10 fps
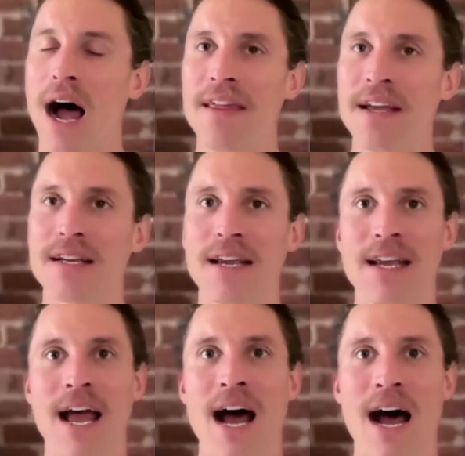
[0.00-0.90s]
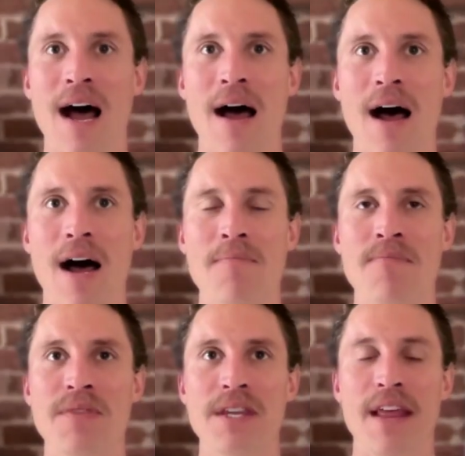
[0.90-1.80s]
think, yeah.
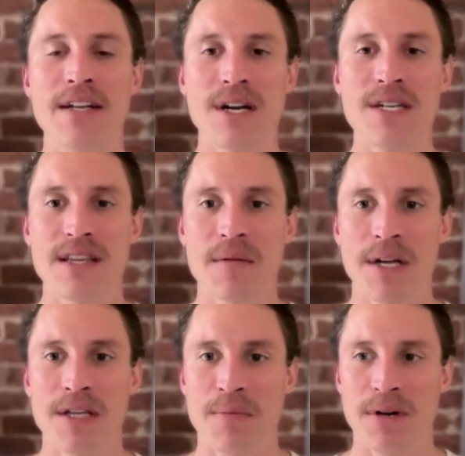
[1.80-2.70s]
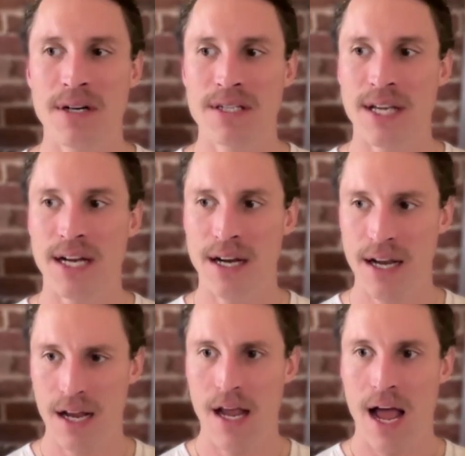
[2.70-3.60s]
The interesting thing about the book is that
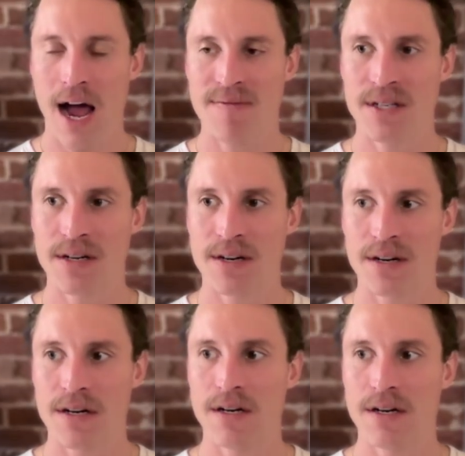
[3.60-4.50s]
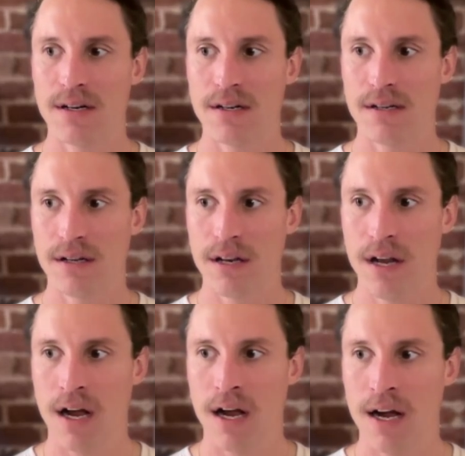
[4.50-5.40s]
after
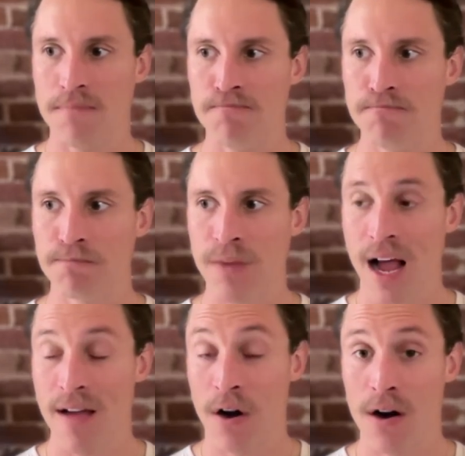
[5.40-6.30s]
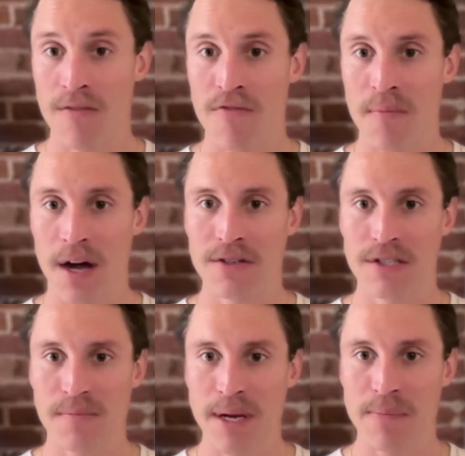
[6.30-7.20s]
I've heard from
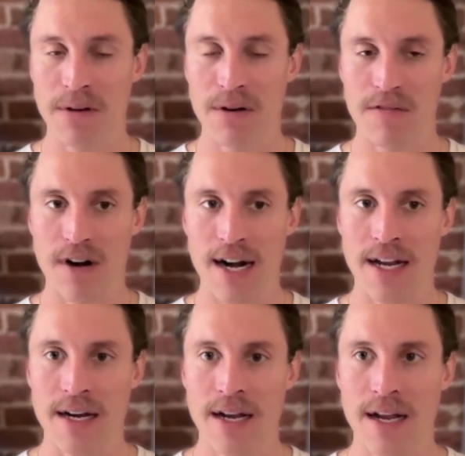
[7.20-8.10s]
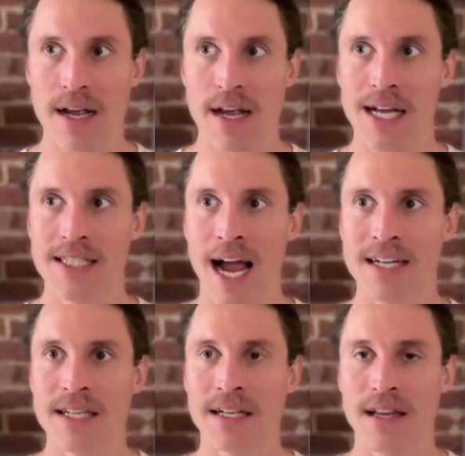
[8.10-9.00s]
hundreds of people who have read it, it's
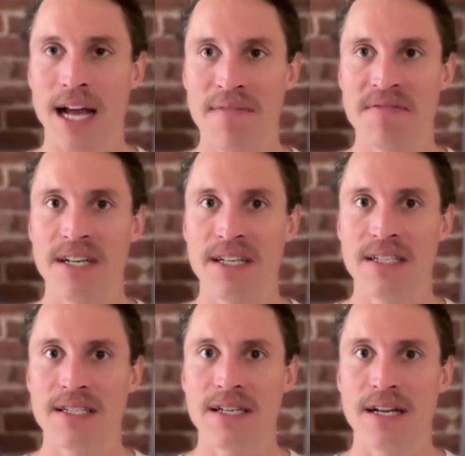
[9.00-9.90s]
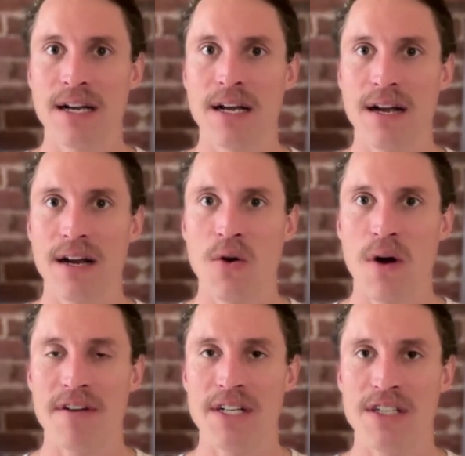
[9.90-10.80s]
actually the lefties who
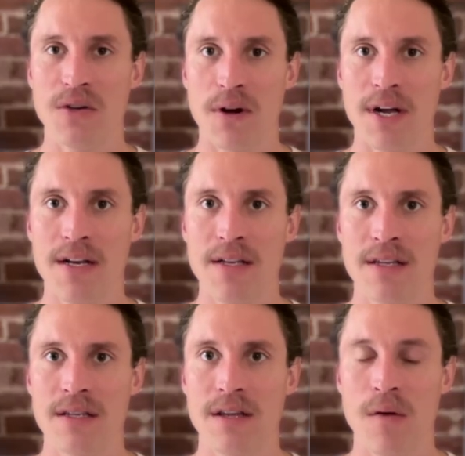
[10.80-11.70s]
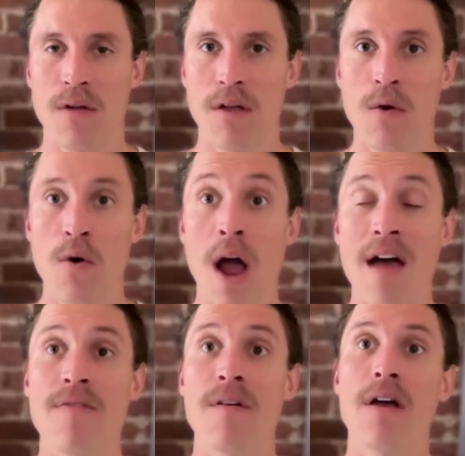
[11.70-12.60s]
have enjoyed, who
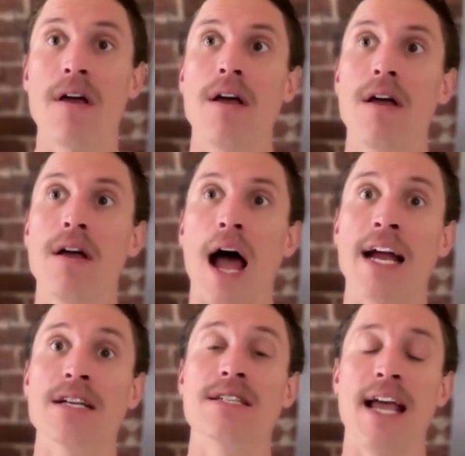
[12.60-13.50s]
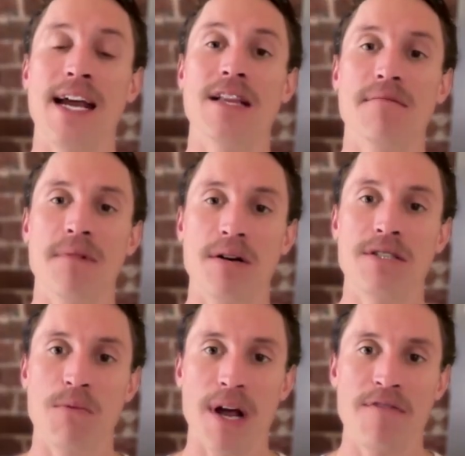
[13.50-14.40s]
have, I guess, taken the
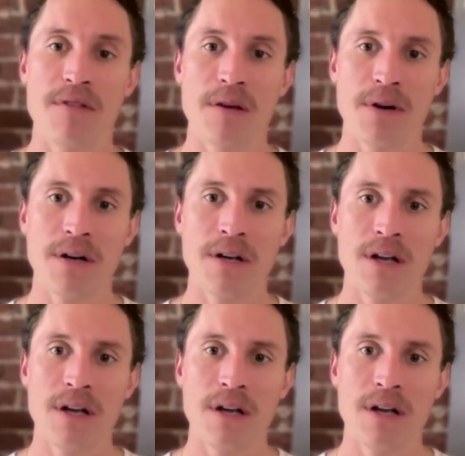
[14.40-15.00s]
most away from the book,